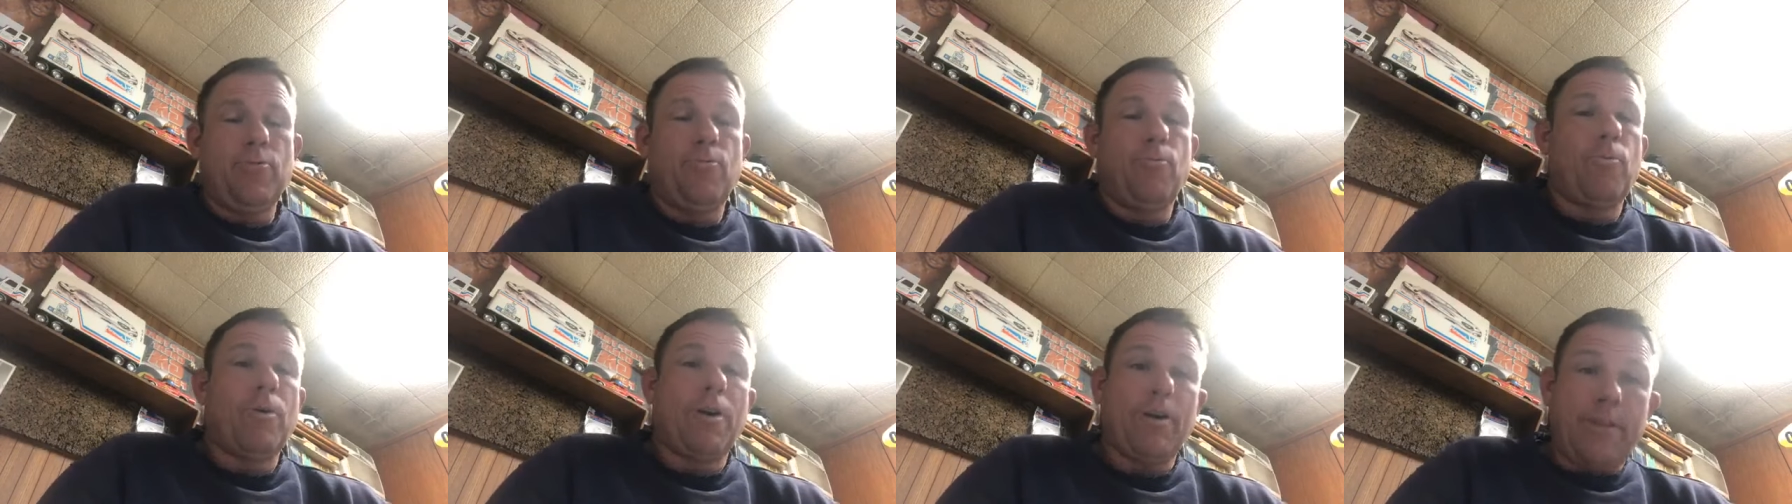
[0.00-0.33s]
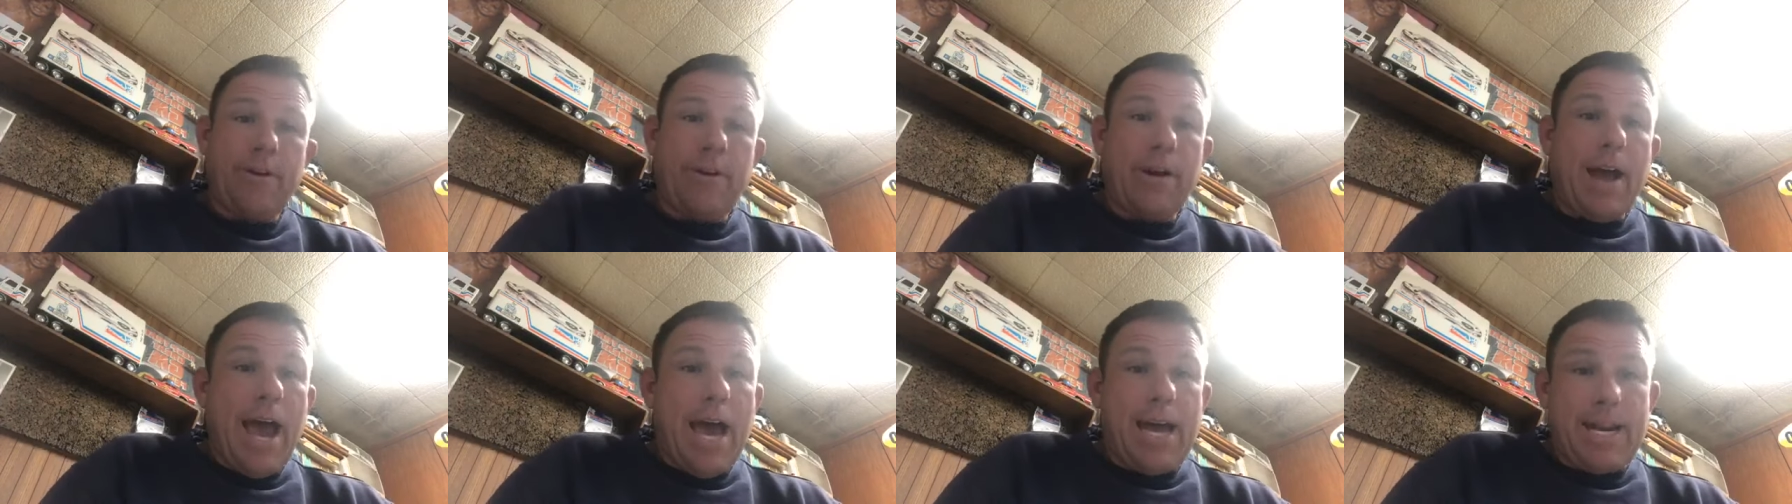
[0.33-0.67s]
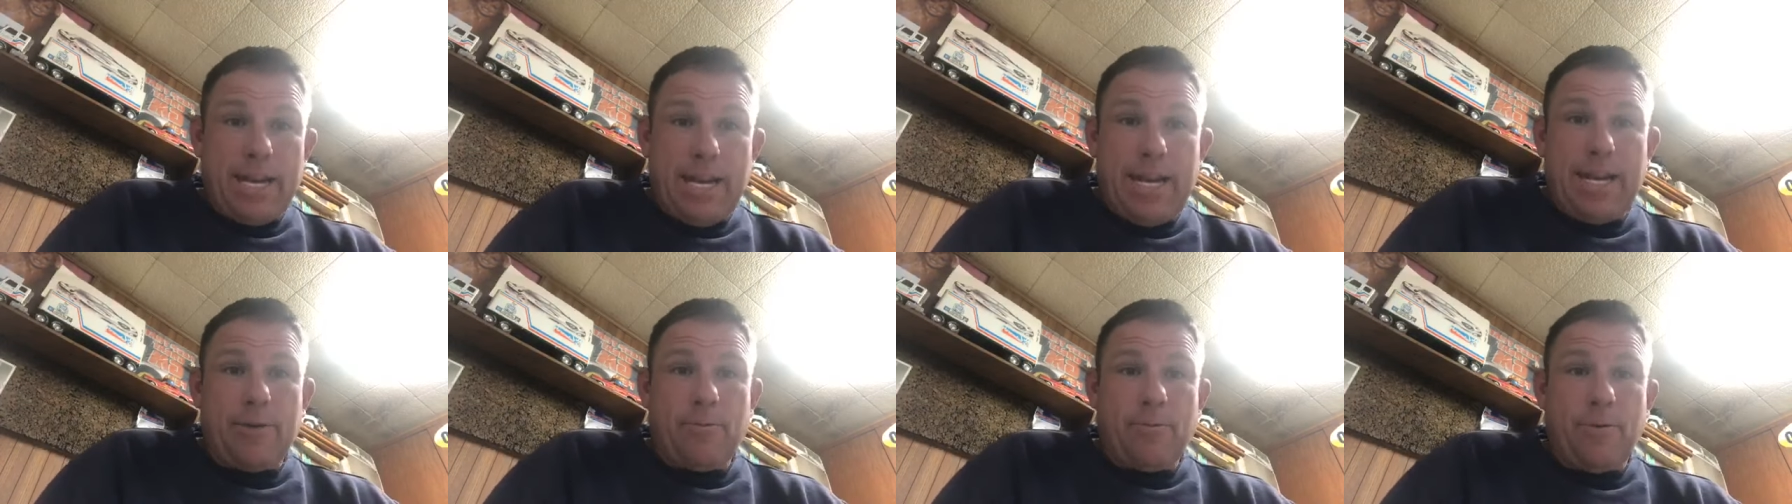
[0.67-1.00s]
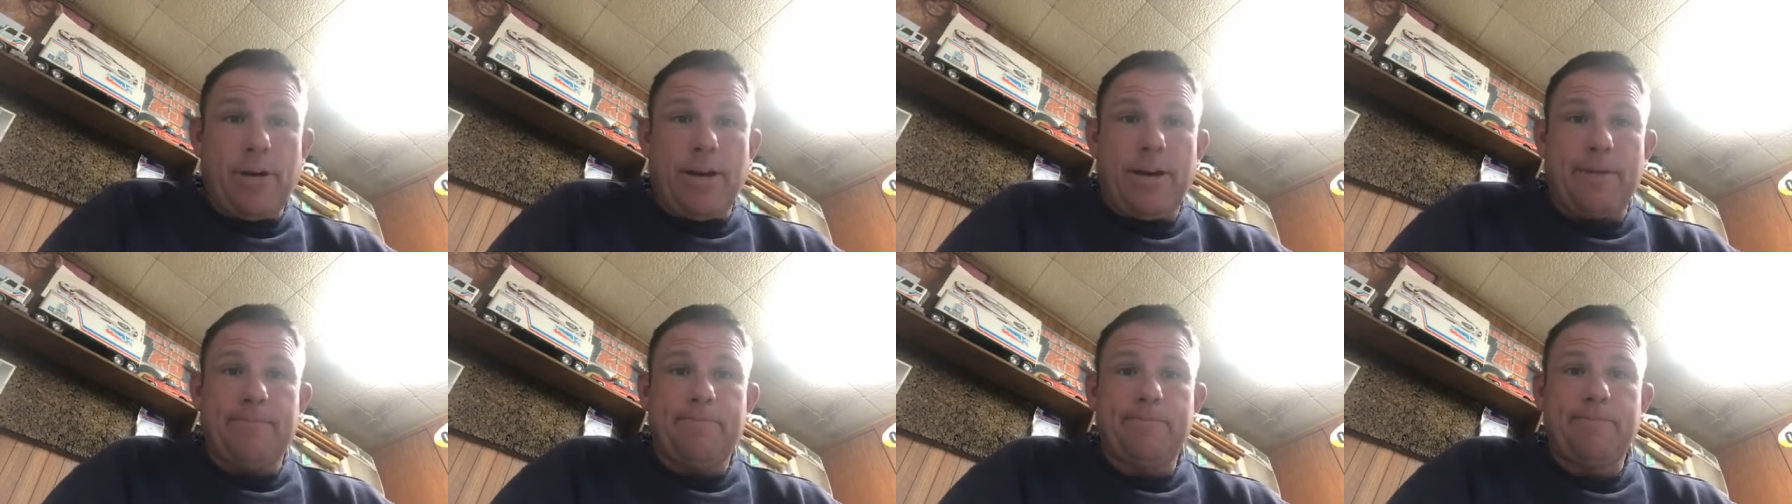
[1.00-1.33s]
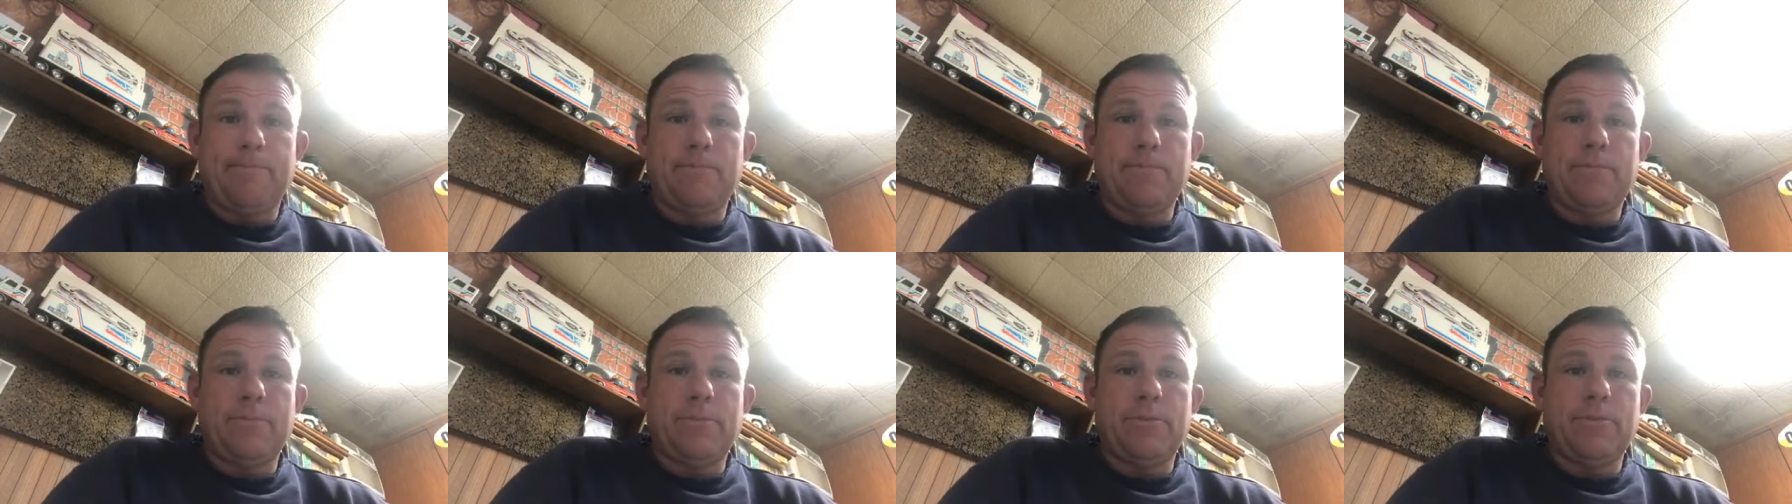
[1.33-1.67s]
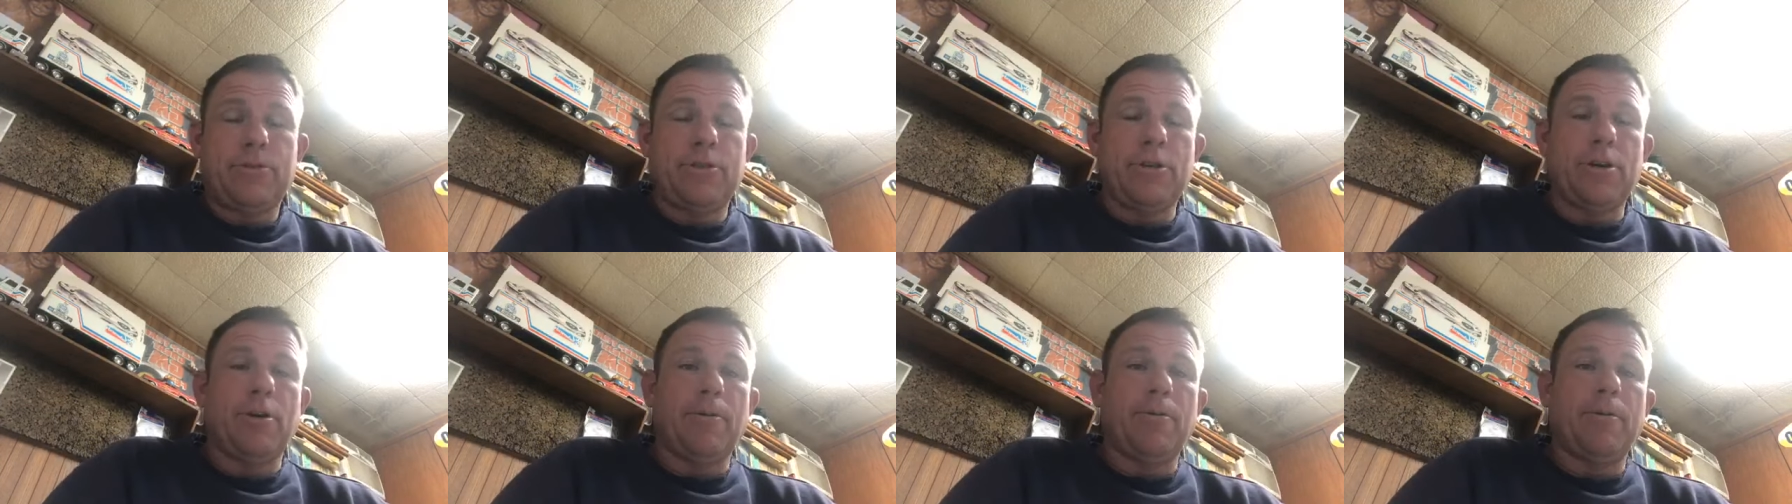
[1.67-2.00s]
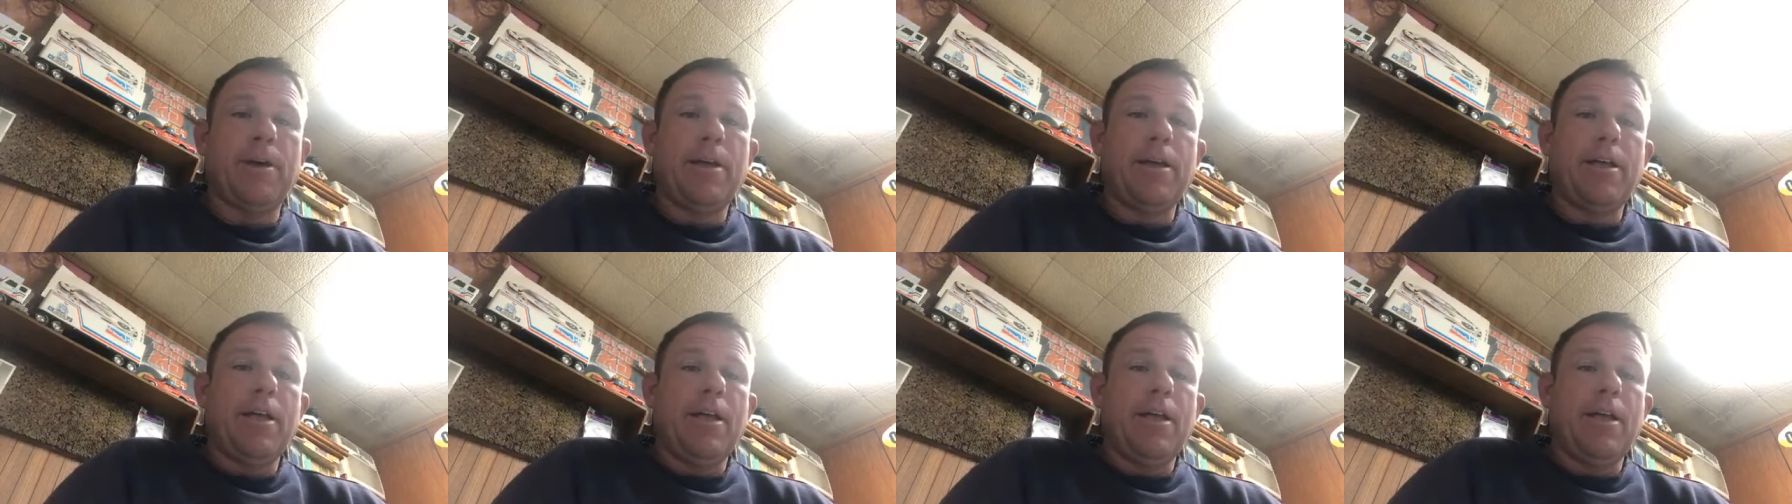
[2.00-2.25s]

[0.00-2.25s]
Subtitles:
where they're at anyway. So